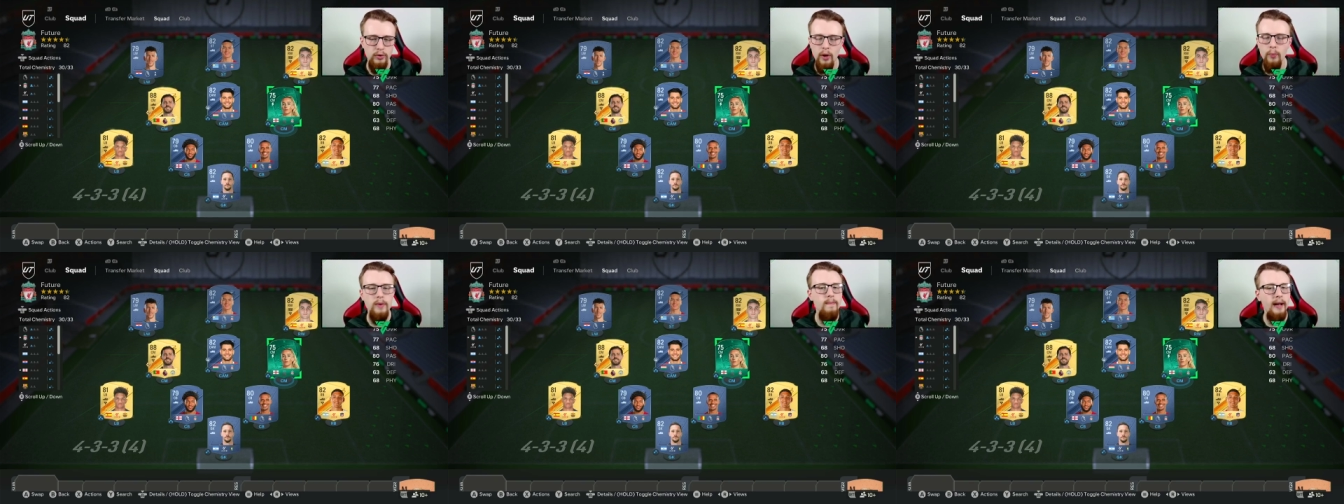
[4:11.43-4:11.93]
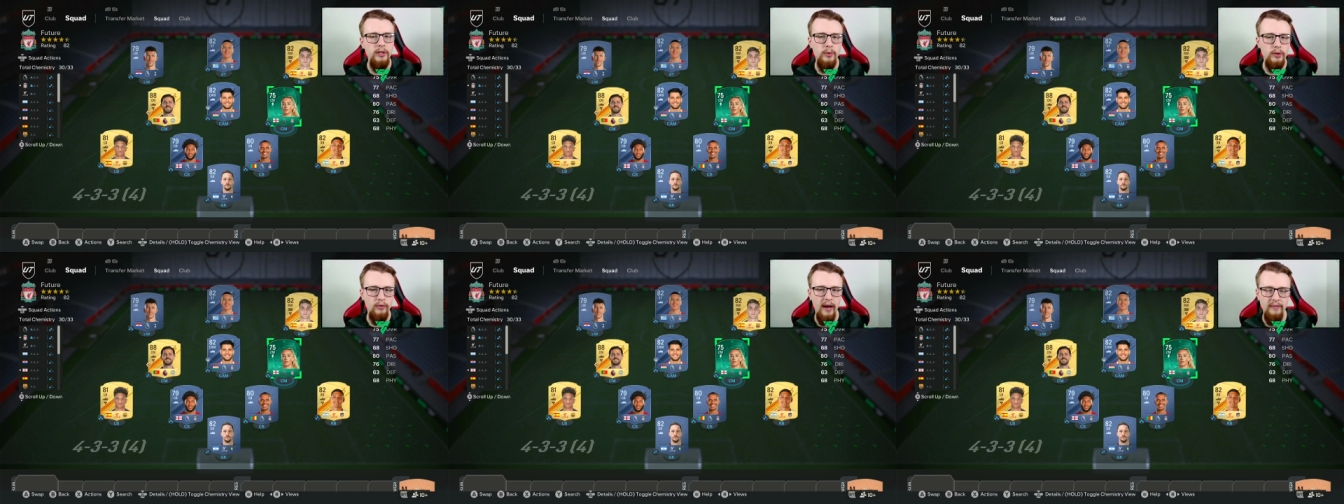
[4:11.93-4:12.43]
We might do a
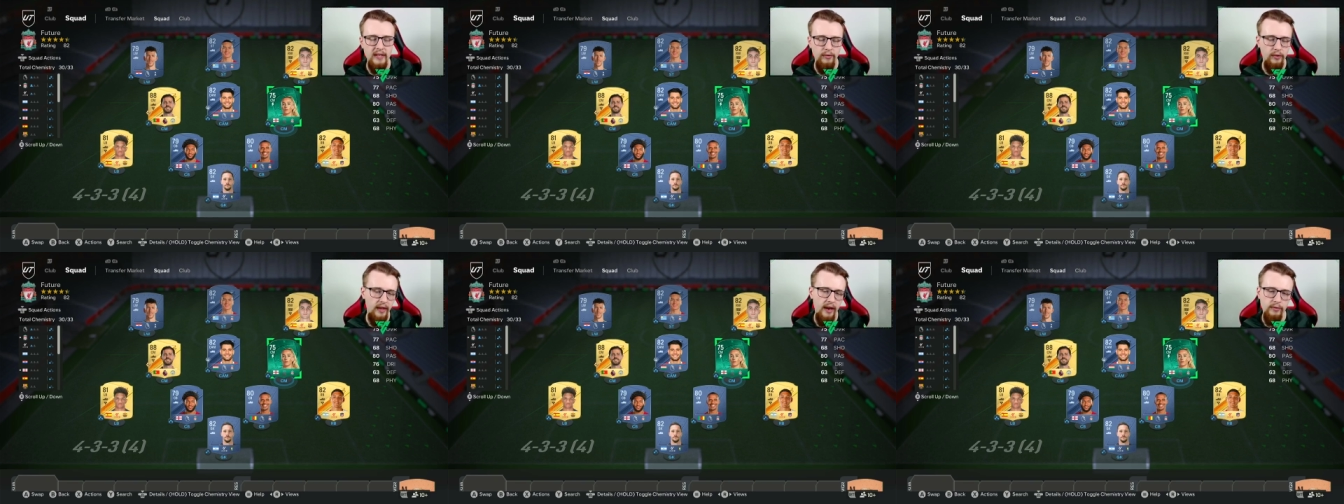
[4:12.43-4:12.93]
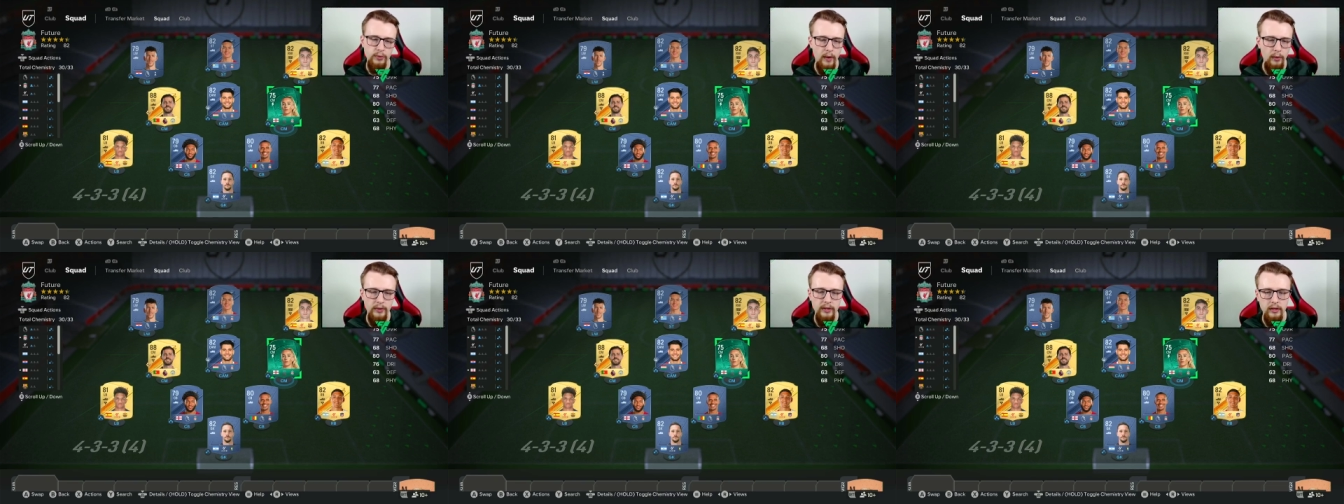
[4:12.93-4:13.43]
draft here or there as well
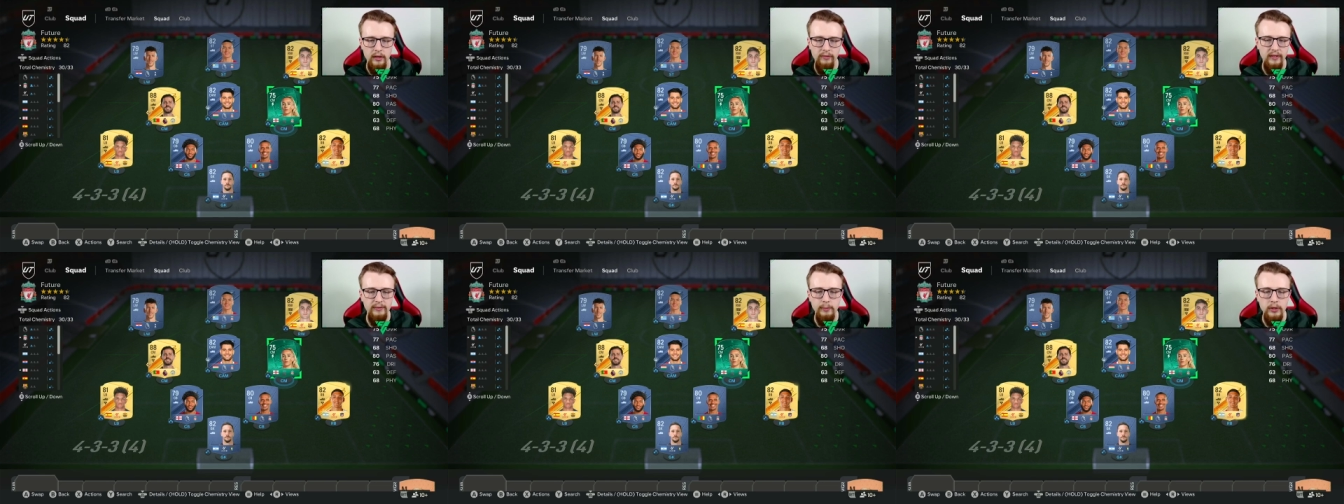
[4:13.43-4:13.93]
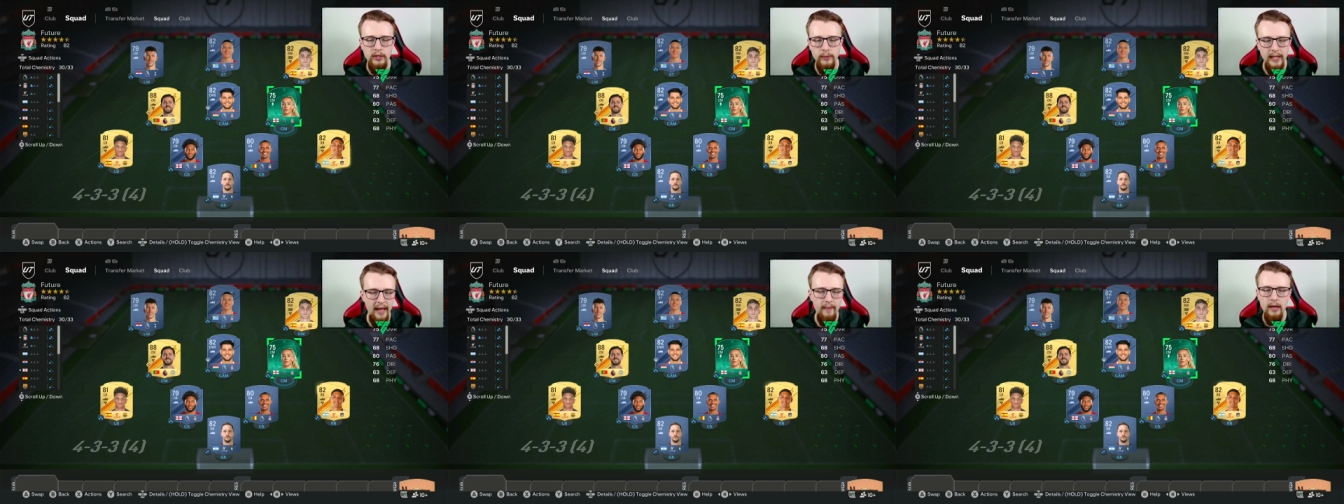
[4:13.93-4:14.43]
with the FIFA points that we get.